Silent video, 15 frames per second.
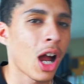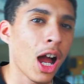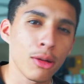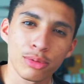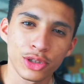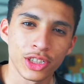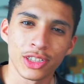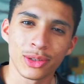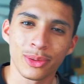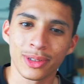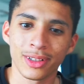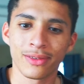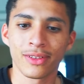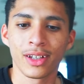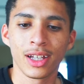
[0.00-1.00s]
options, sort
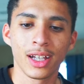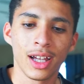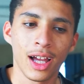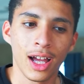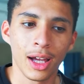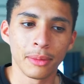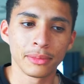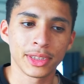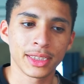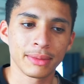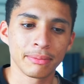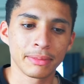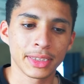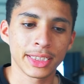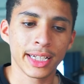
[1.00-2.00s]
of.
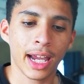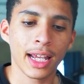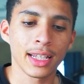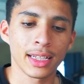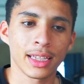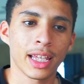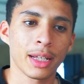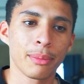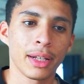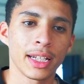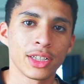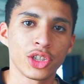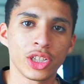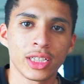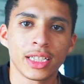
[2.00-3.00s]
She kind of is like Betty.
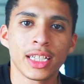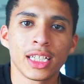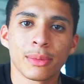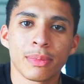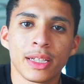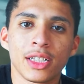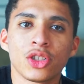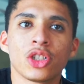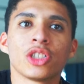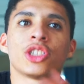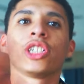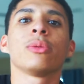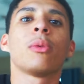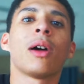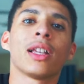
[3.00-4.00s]
She sees potential and
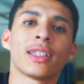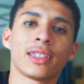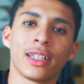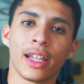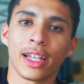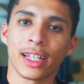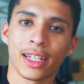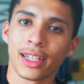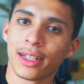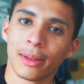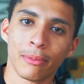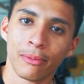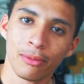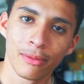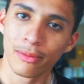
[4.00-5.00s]
she wants to like
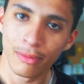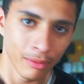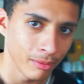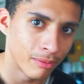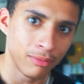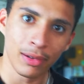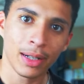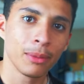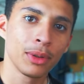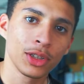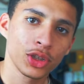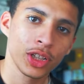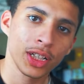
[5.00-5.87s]
push